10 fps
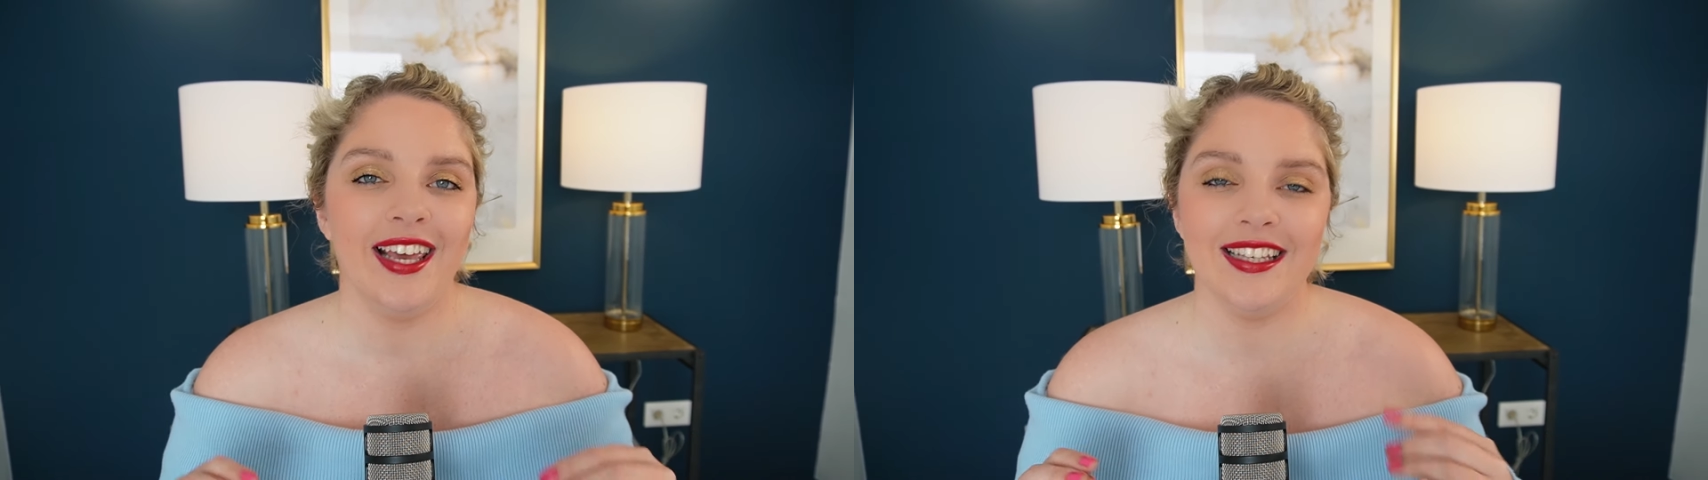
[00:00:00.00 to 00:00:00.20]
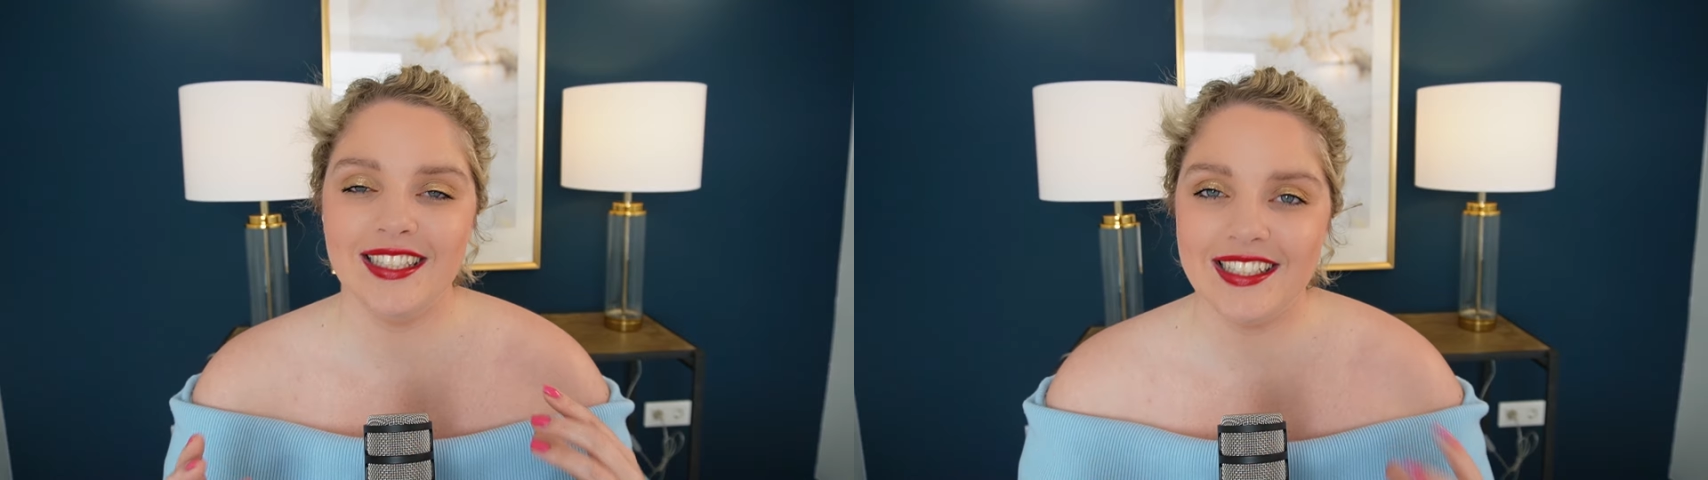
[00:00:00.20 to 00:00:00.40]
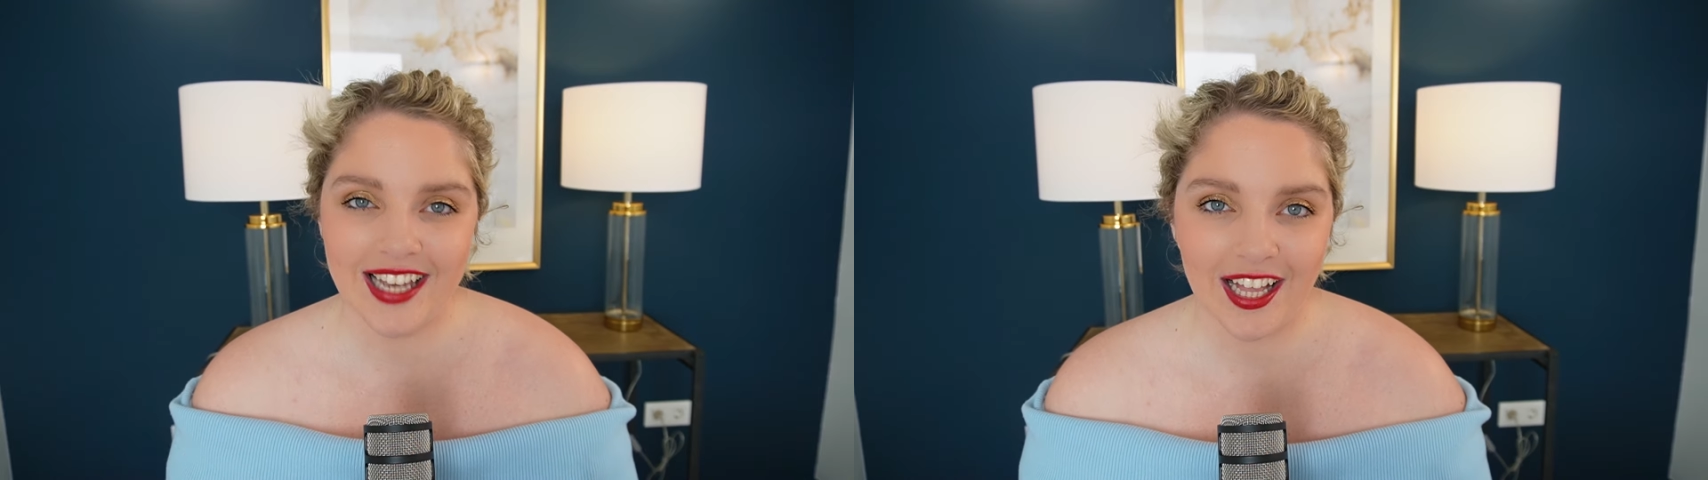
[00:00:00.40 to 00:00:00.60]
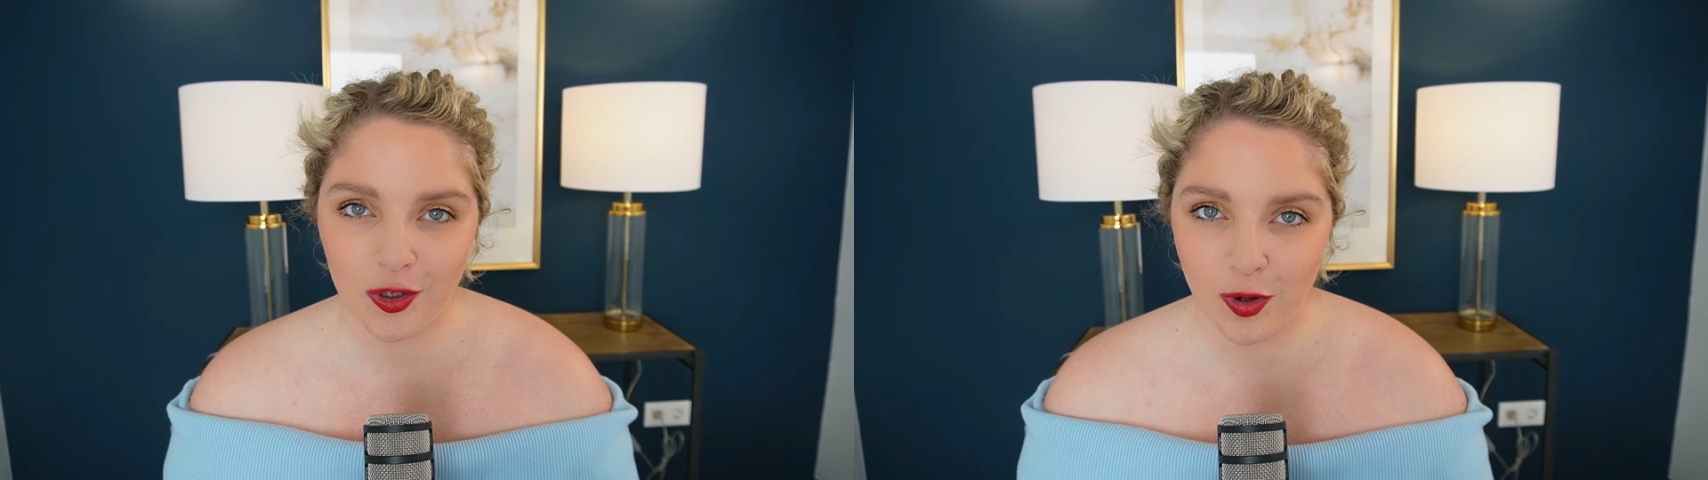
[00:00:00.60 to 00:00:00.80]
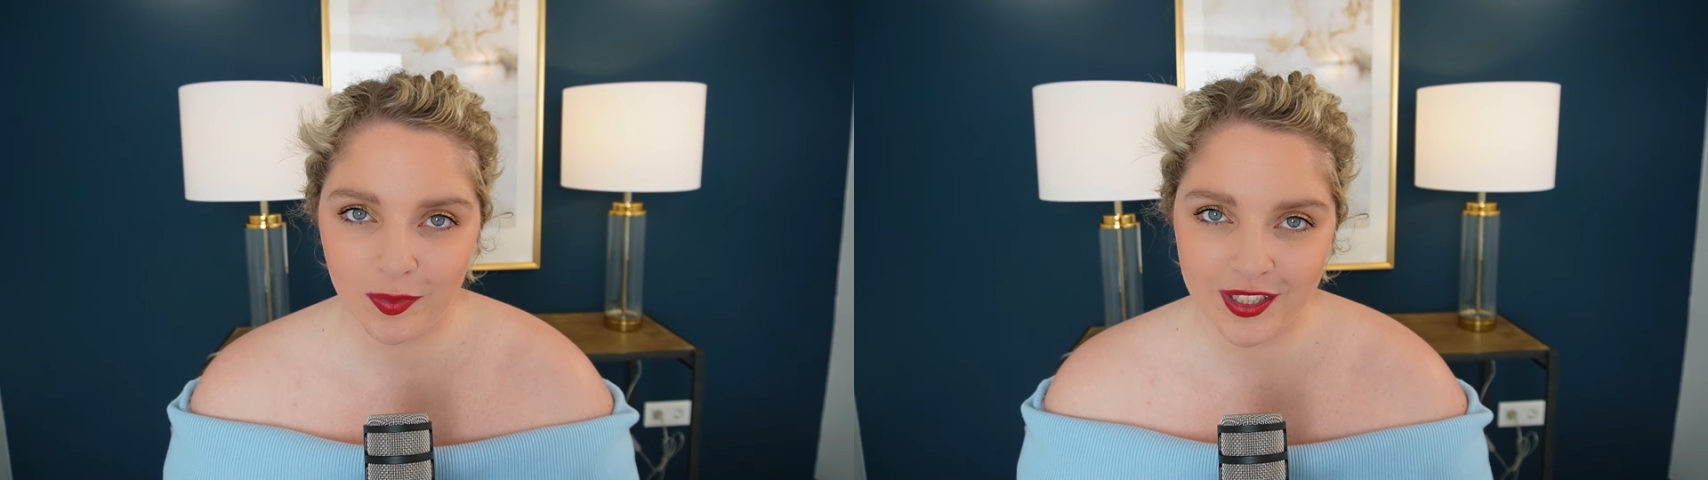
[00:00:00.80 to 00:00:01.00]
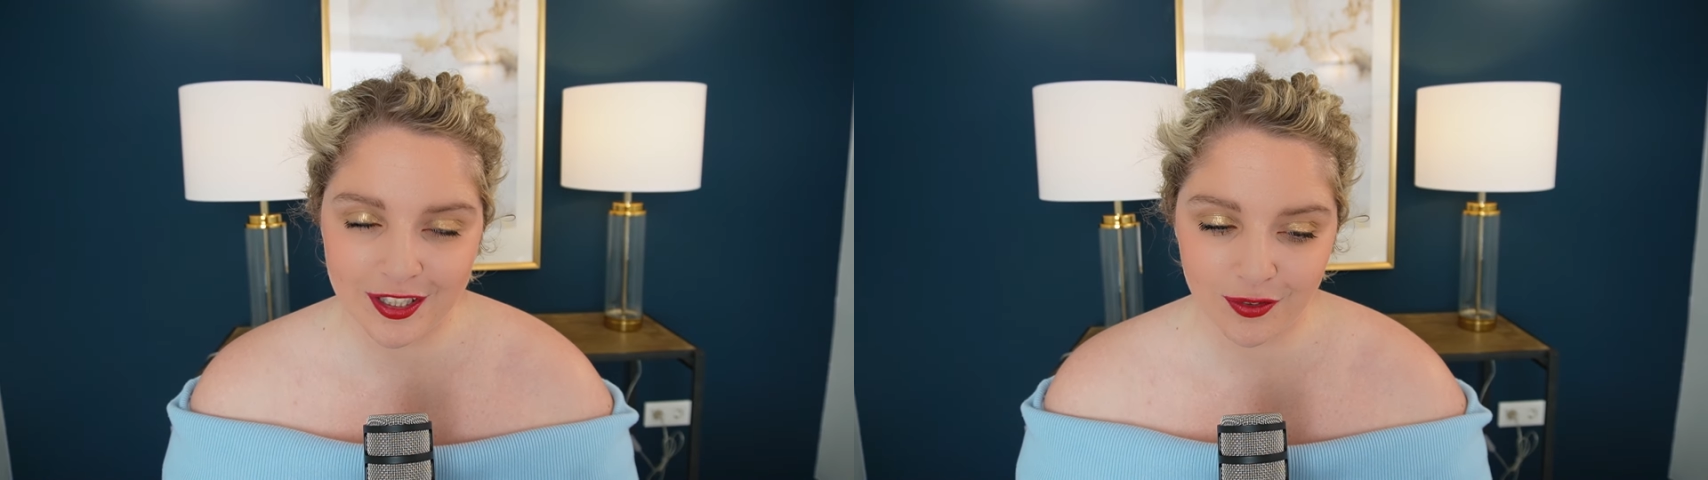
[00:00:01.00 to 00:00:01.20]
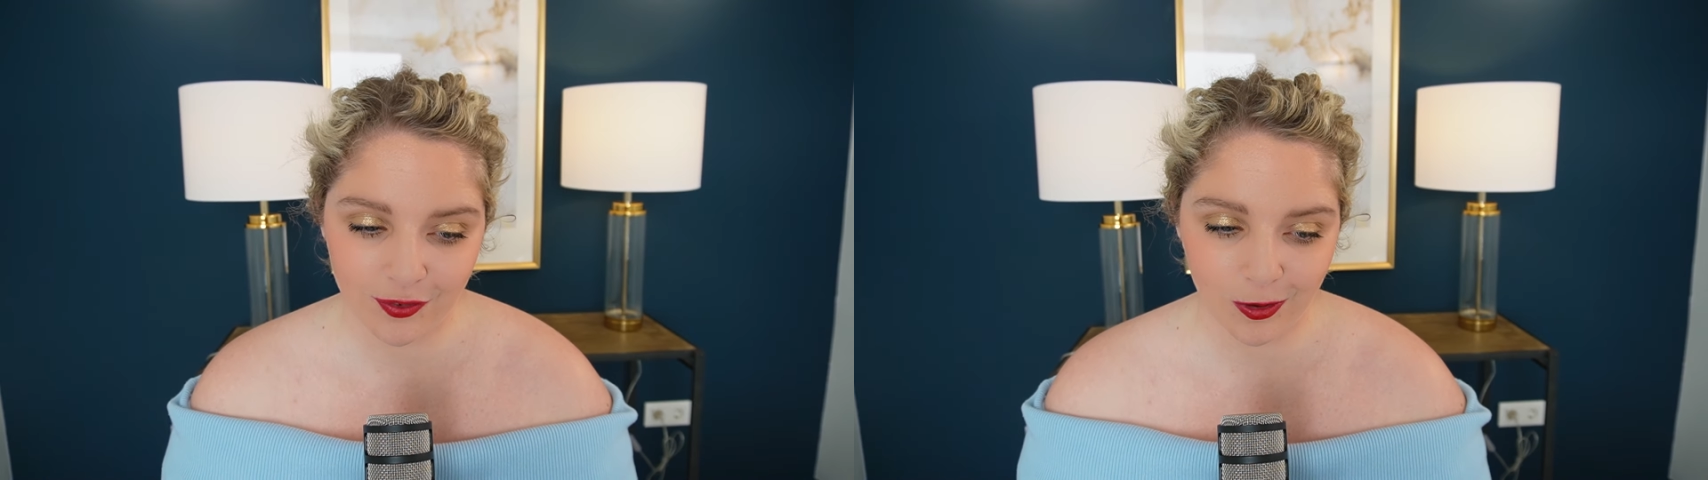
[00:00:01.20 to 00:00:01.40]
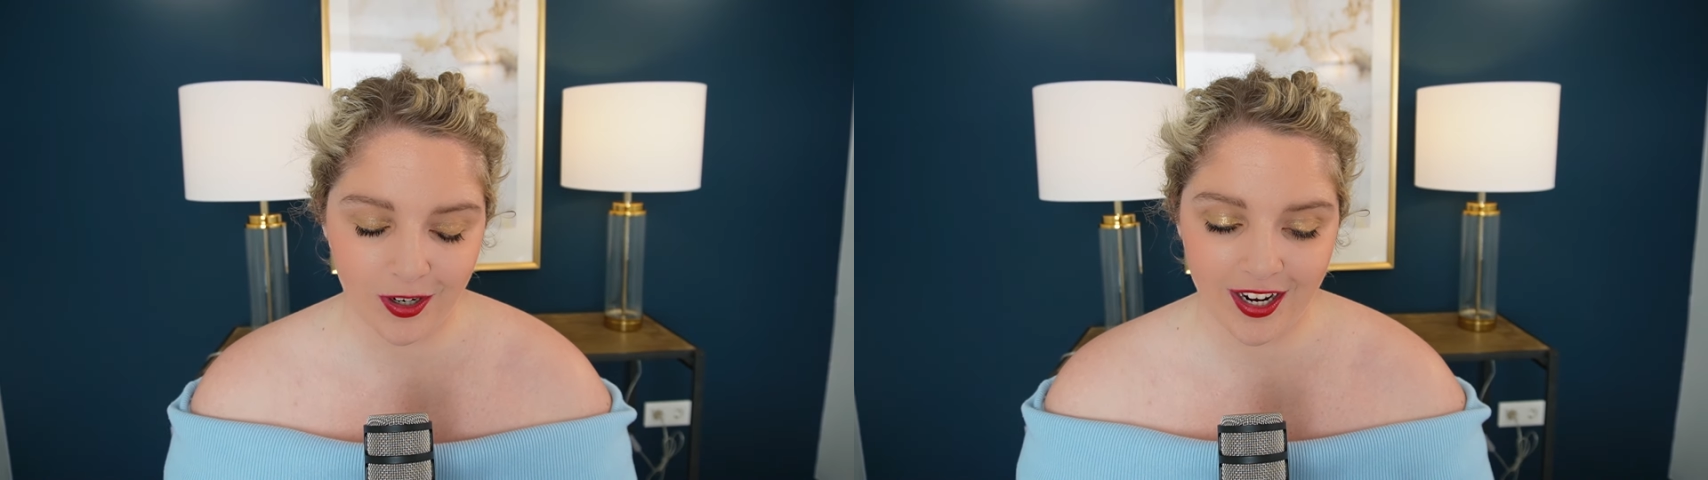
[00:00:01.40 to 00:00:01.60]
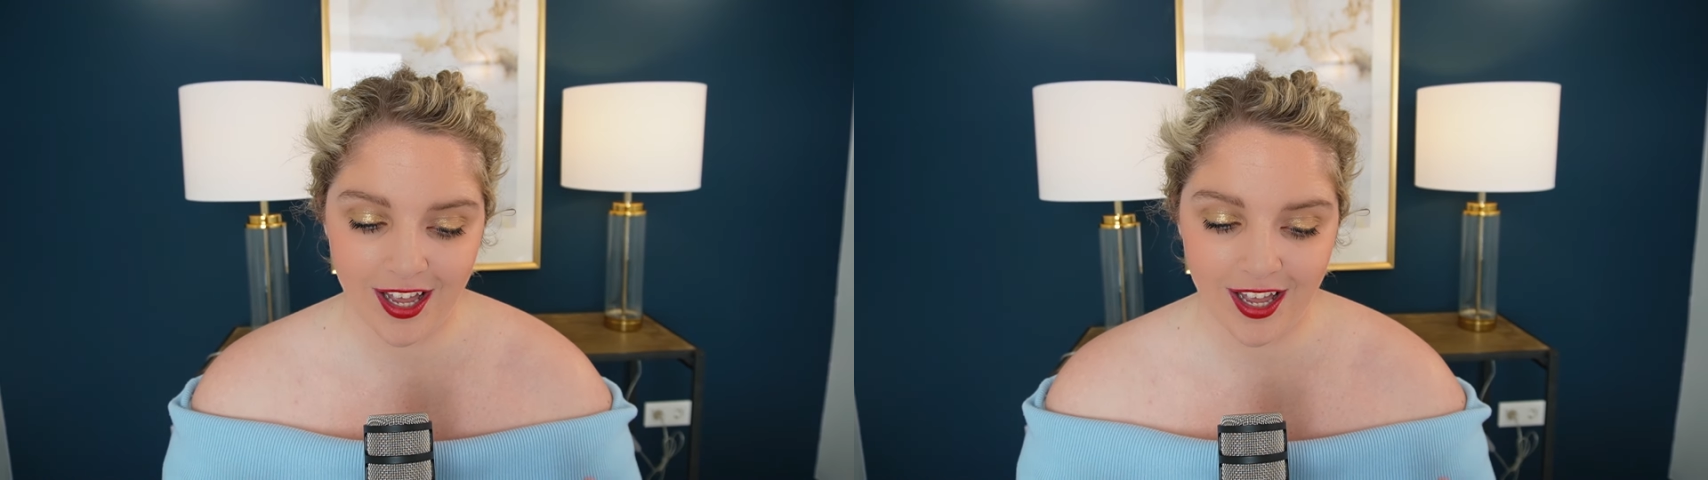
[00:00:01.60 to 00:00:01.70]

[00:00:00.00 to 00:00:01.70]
It's exactly what we need it for,